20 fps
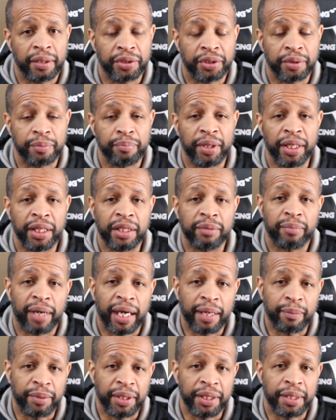to me,
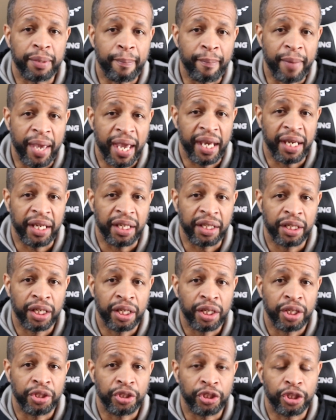might be the main
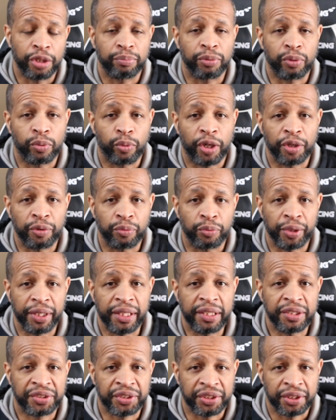number one
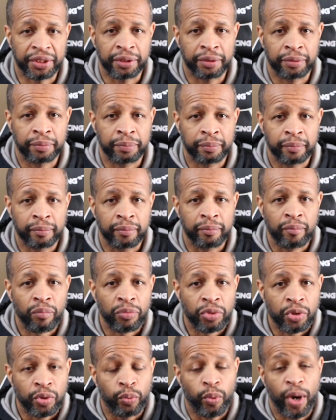reason
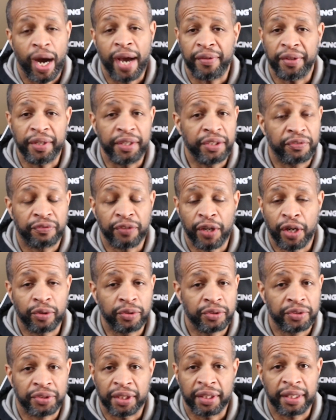why these
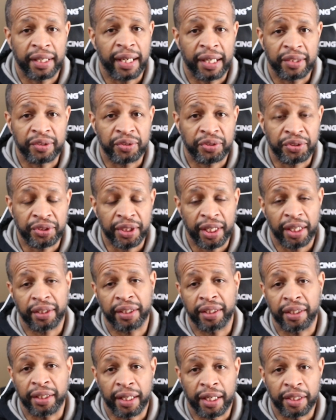phones are not
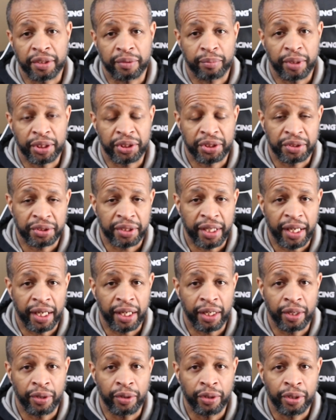selling as much as
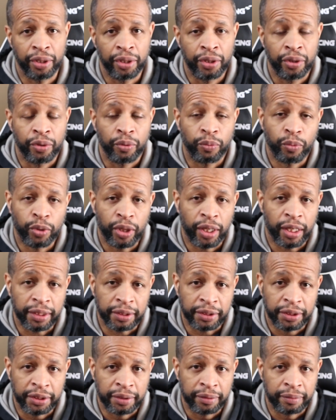they
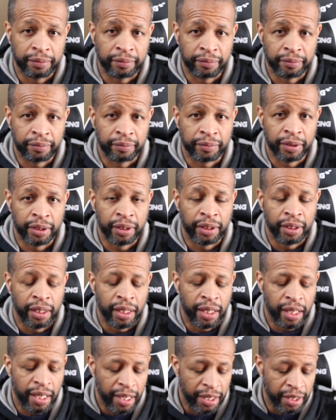want.
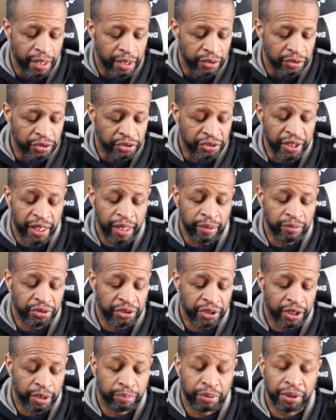
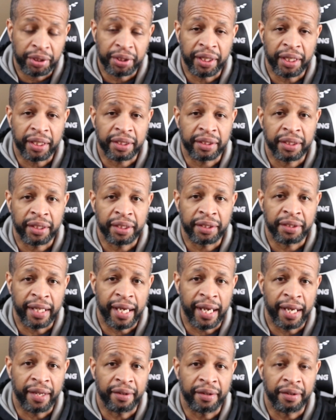Samsung predicted
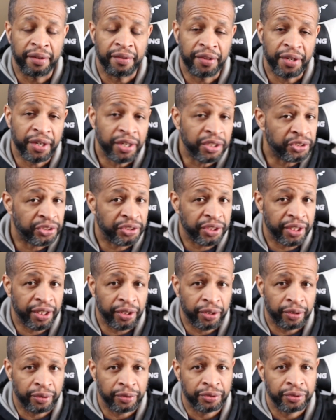that their
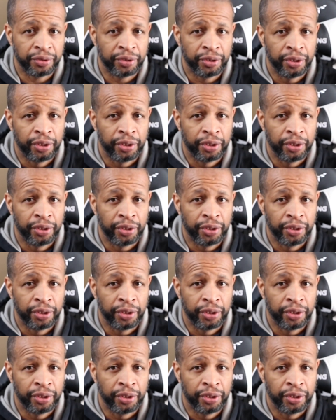sales,